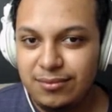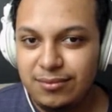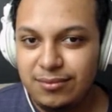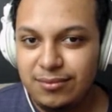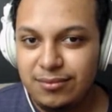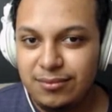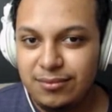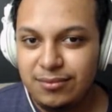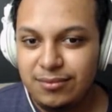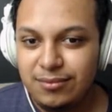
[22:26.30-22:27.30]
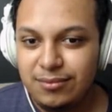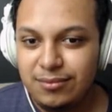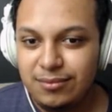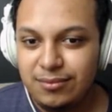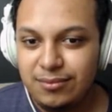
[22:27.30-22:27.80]

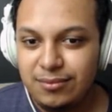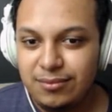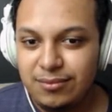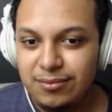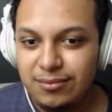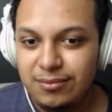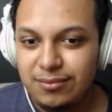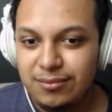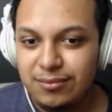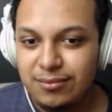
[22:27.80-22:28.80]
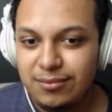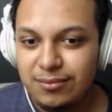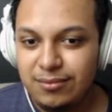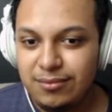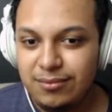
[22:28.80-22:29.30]

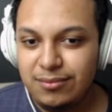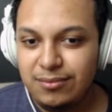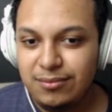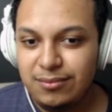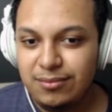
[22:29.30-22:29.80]
The person shown says nothing.